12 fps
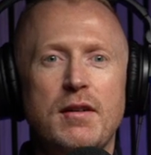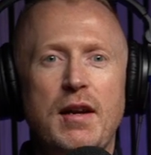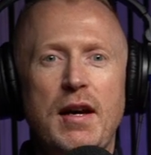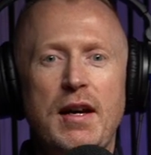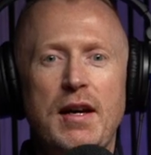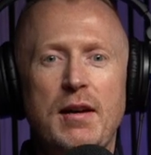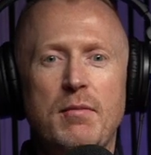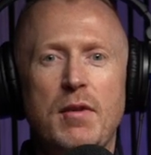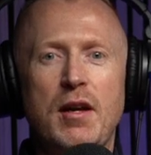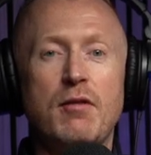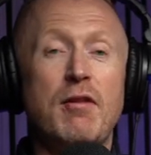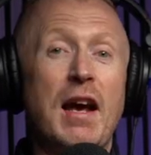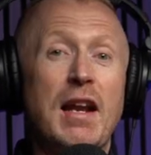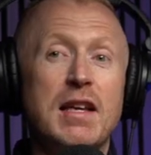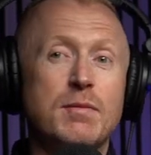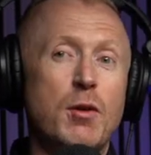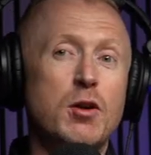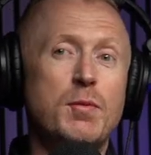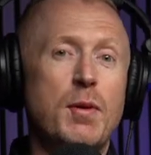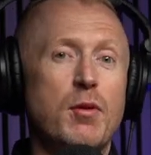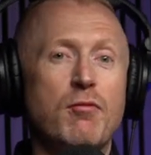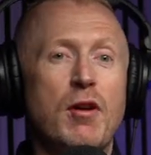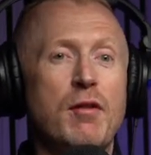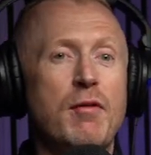Um, and the reality is, most people are
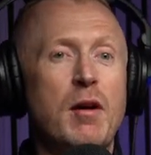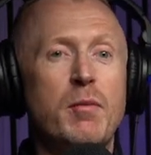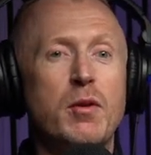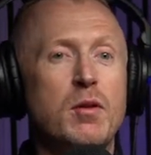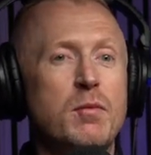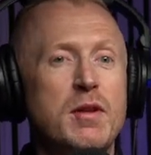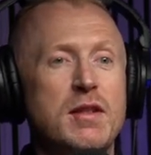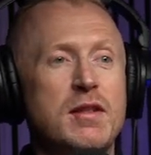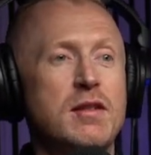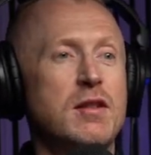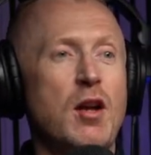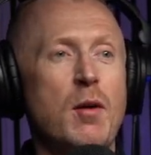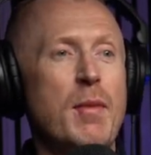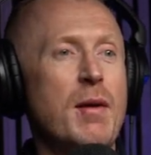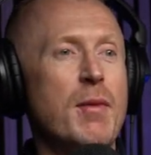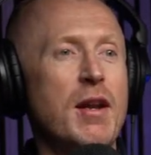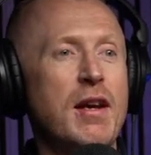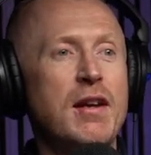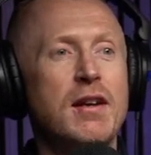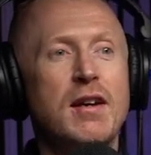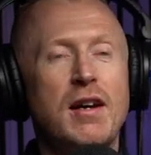running around building businesses that don't make money.